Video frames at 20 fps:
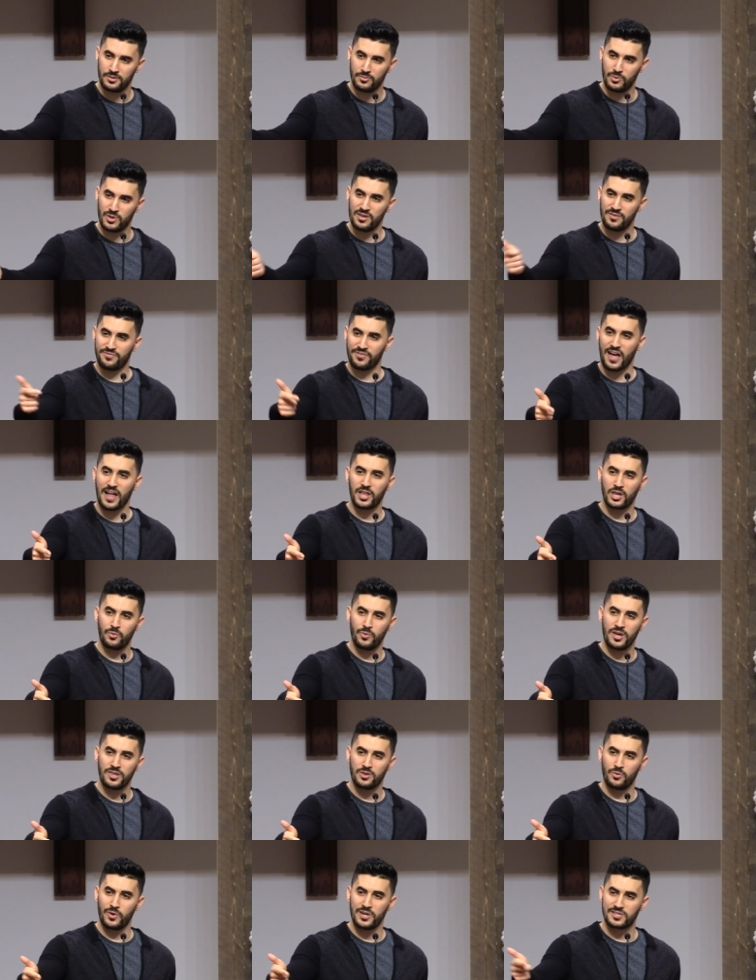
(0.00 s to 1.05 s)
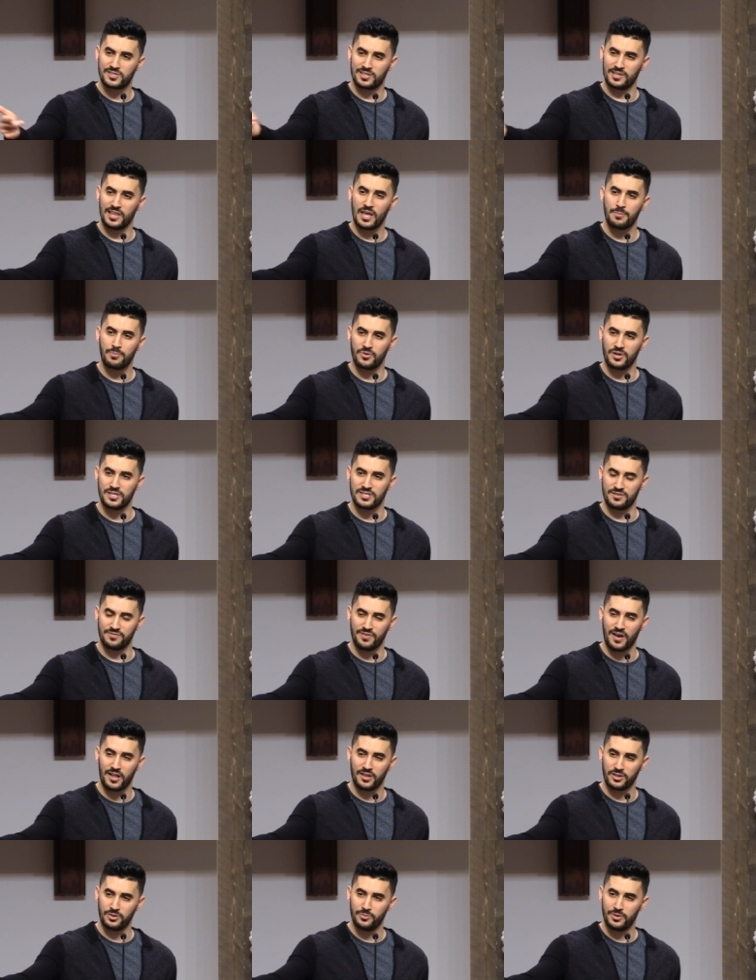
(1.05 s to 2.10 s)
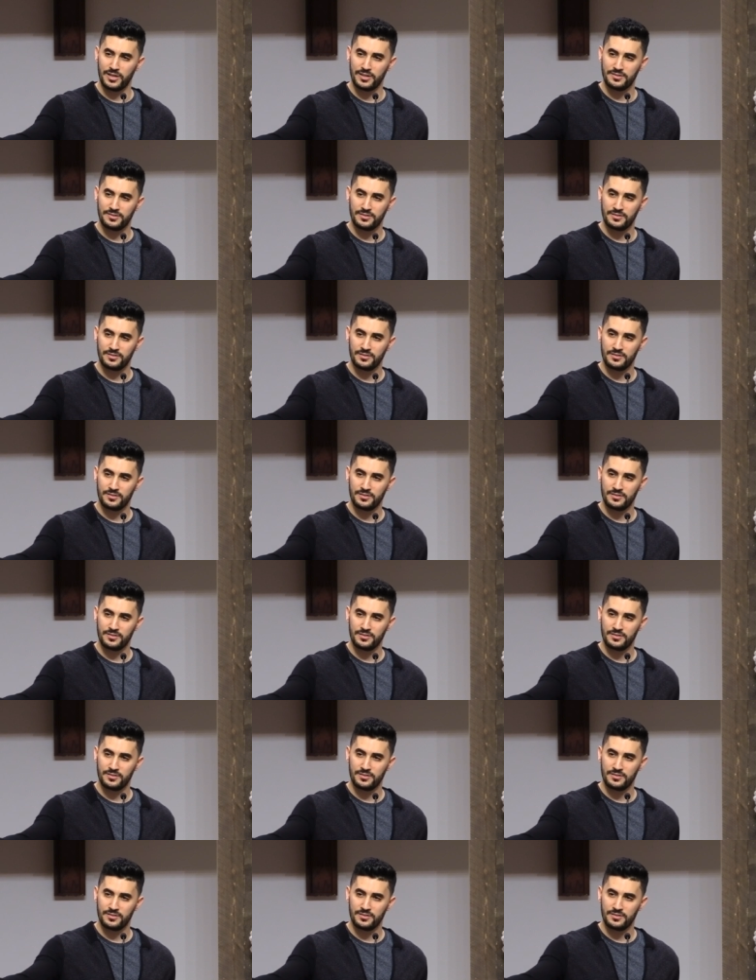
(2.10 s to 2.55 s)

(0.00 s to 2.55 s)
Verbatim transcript: We evaluate the way celebrities evaluate.